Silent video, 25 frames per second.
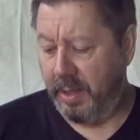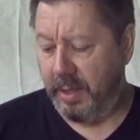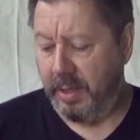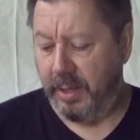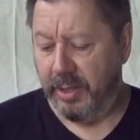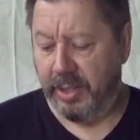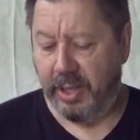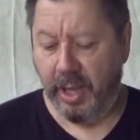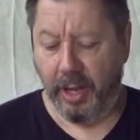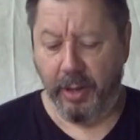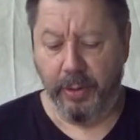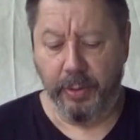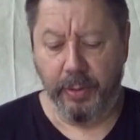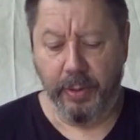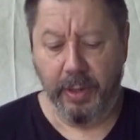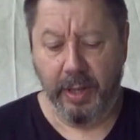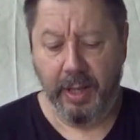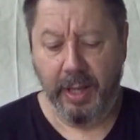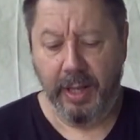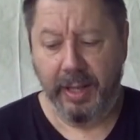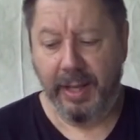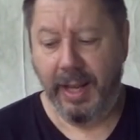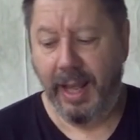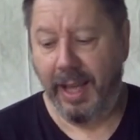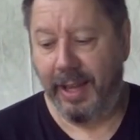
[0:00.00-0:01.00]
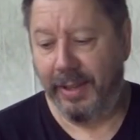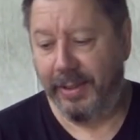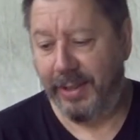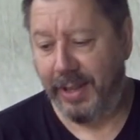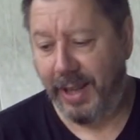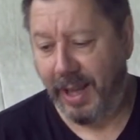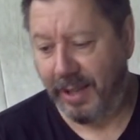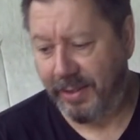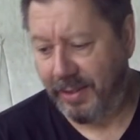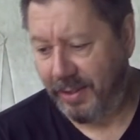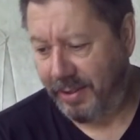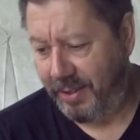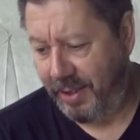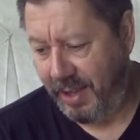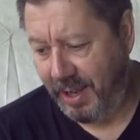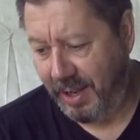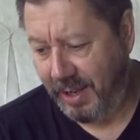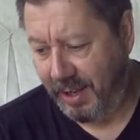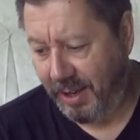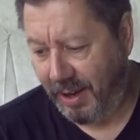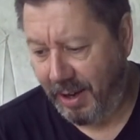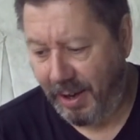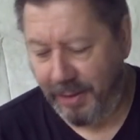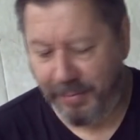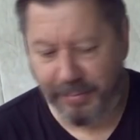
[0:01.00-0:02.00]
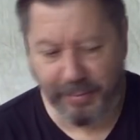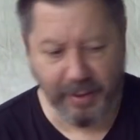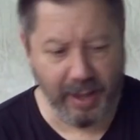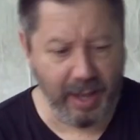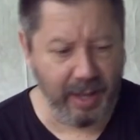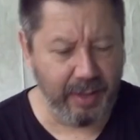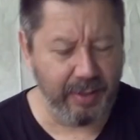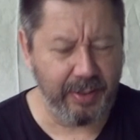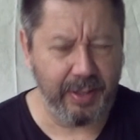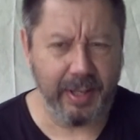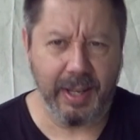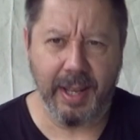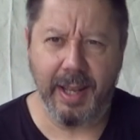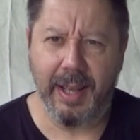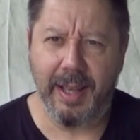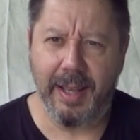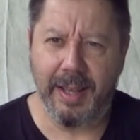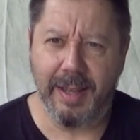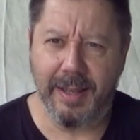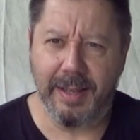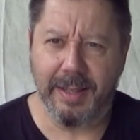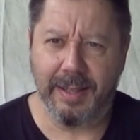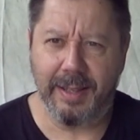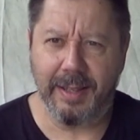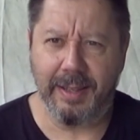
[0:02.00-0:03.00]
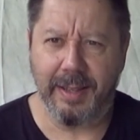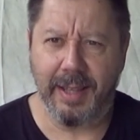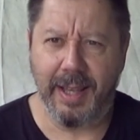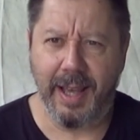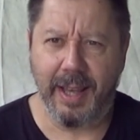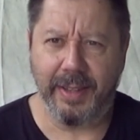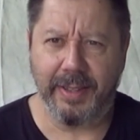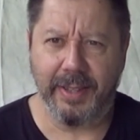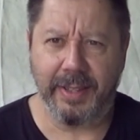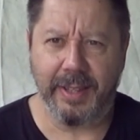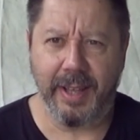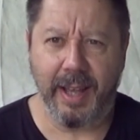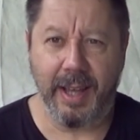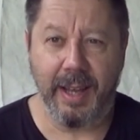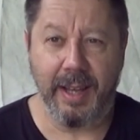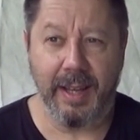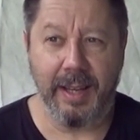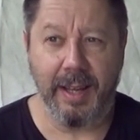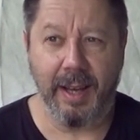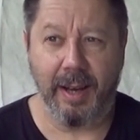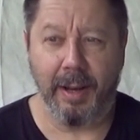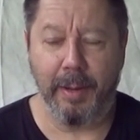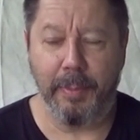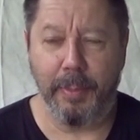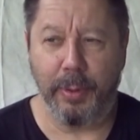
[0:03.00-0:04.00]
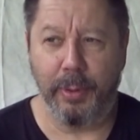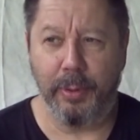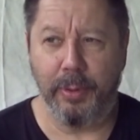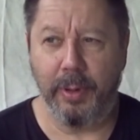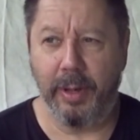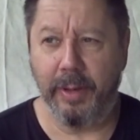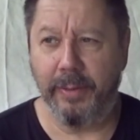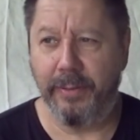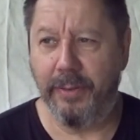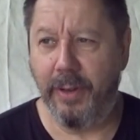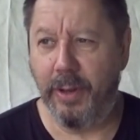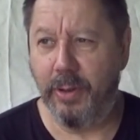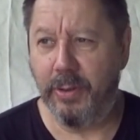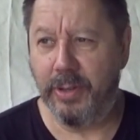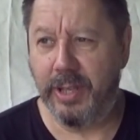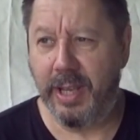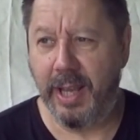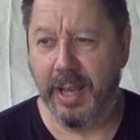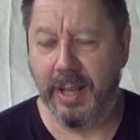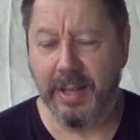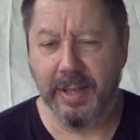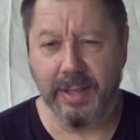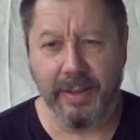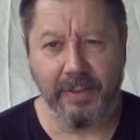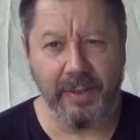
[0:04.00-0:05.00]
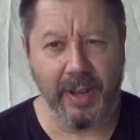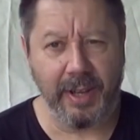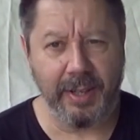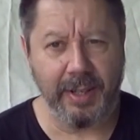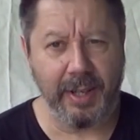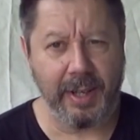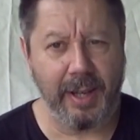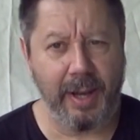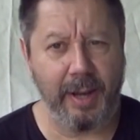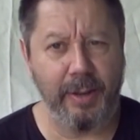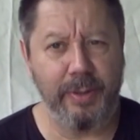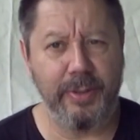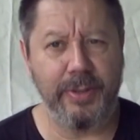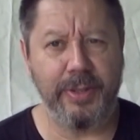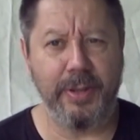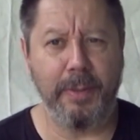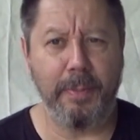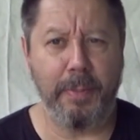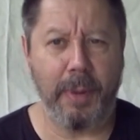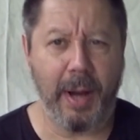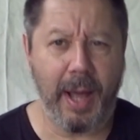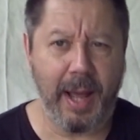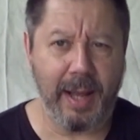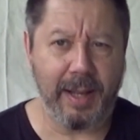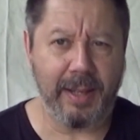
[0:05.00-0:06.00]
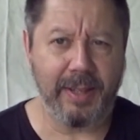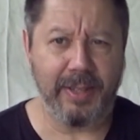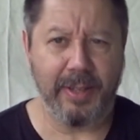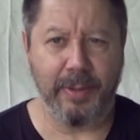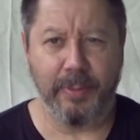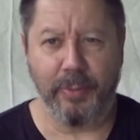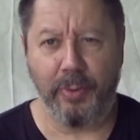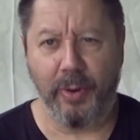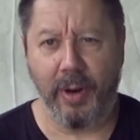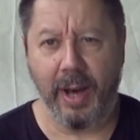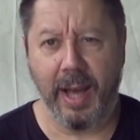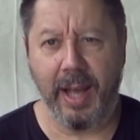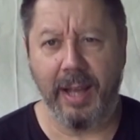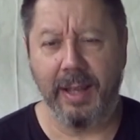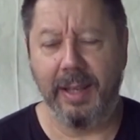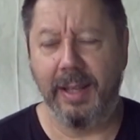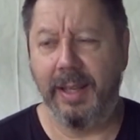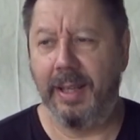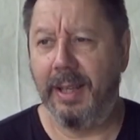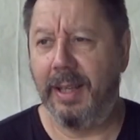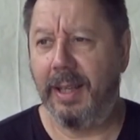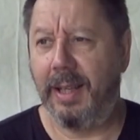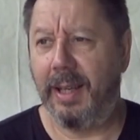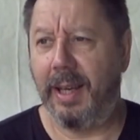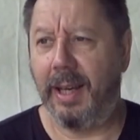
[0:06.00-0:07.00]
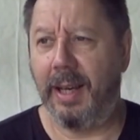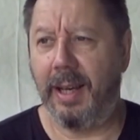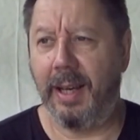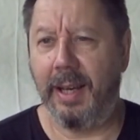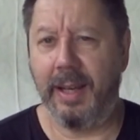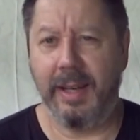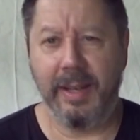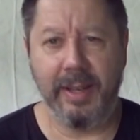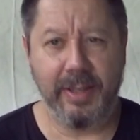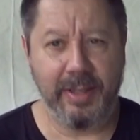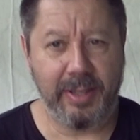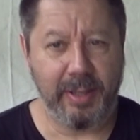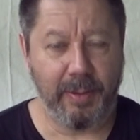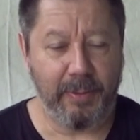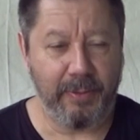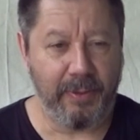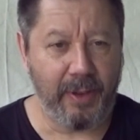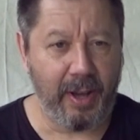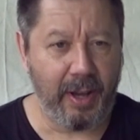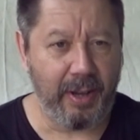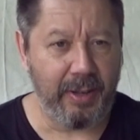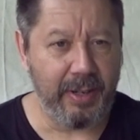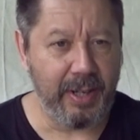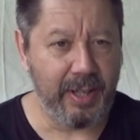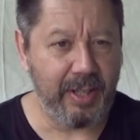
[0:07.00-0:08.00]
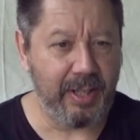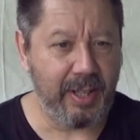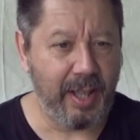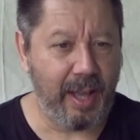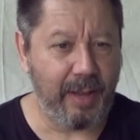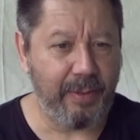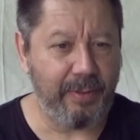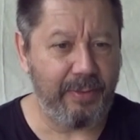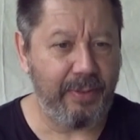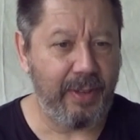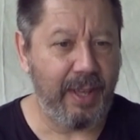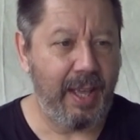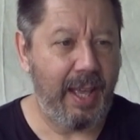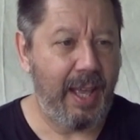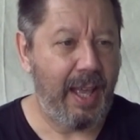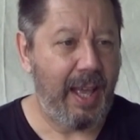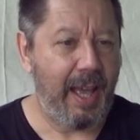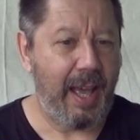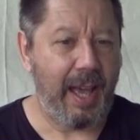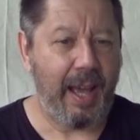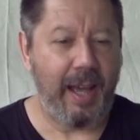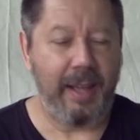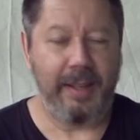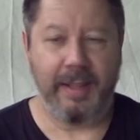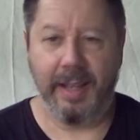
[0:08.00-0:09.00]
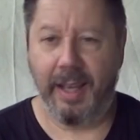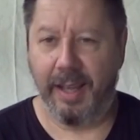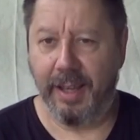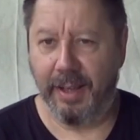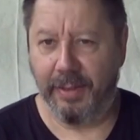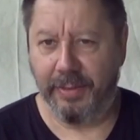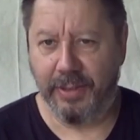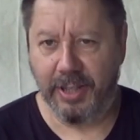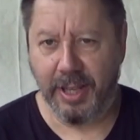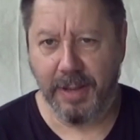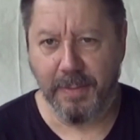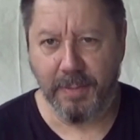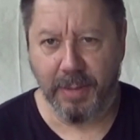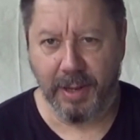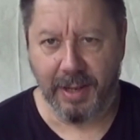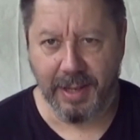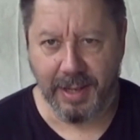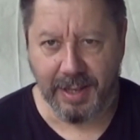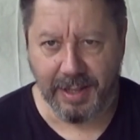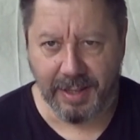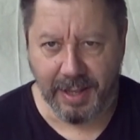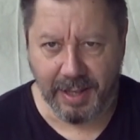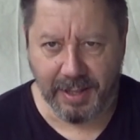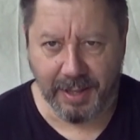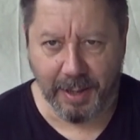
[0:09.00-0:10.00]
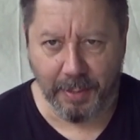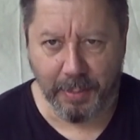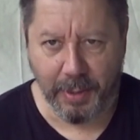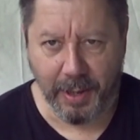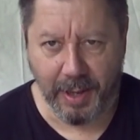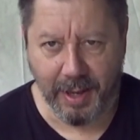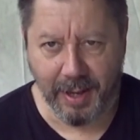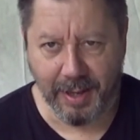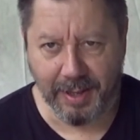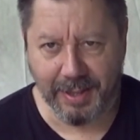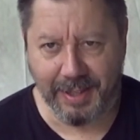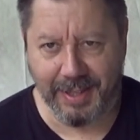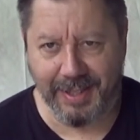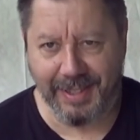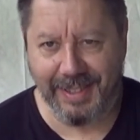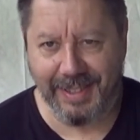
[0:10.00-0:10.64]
So now the other thing I found is the other day I bought a few tins of undercoats and blacks and white uh, and some varnish stuff and they have simply disappeared.